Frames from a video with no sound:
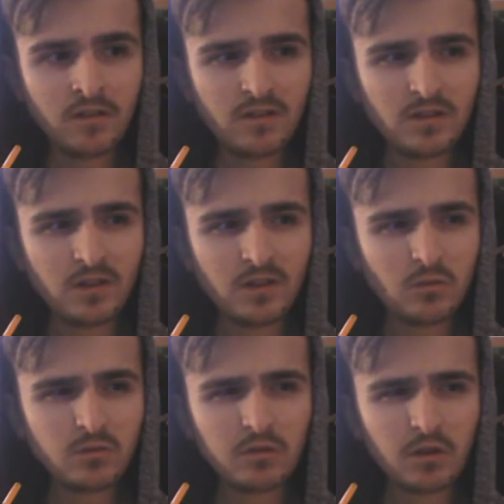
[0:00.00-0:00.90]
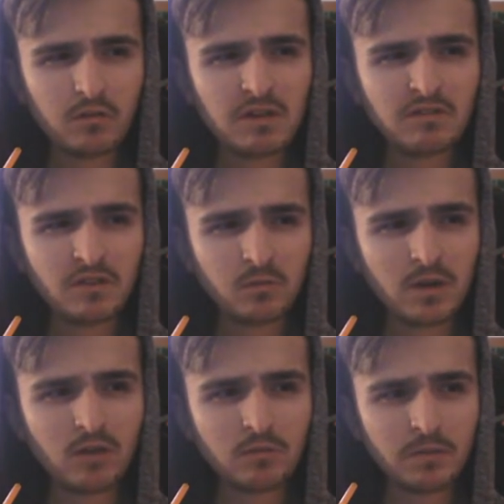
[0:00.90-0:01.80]
you know, all the degrees in the
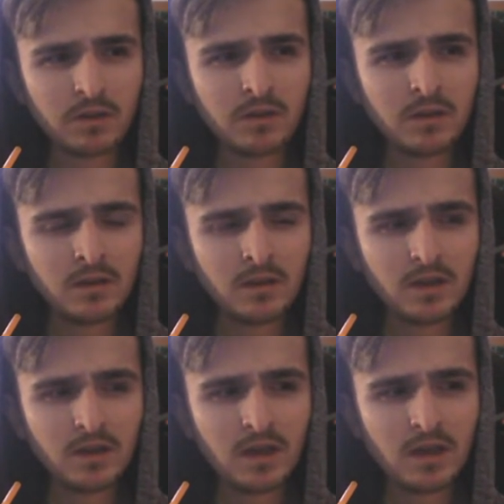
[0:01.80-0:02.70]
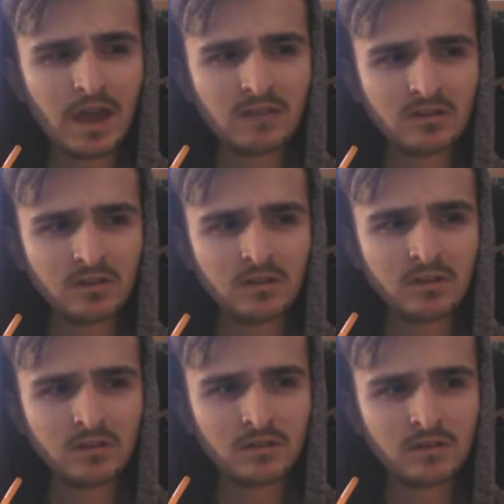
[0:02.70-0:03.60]
world, but etiquette,
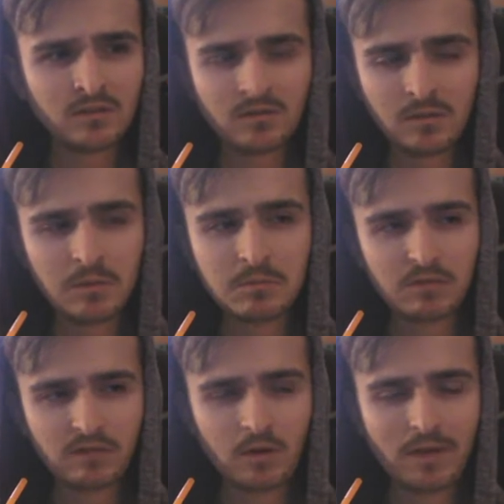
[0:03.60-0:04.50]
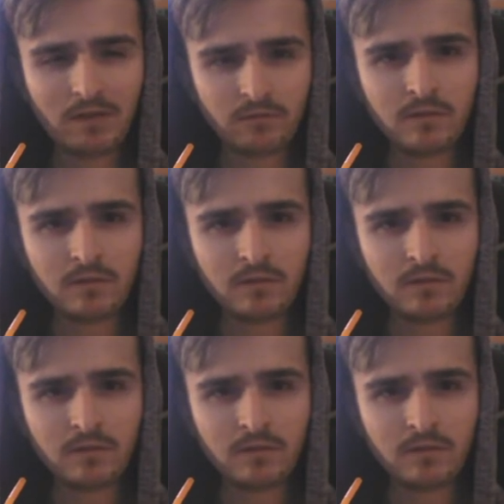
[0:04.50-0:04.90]
some of them just don't have.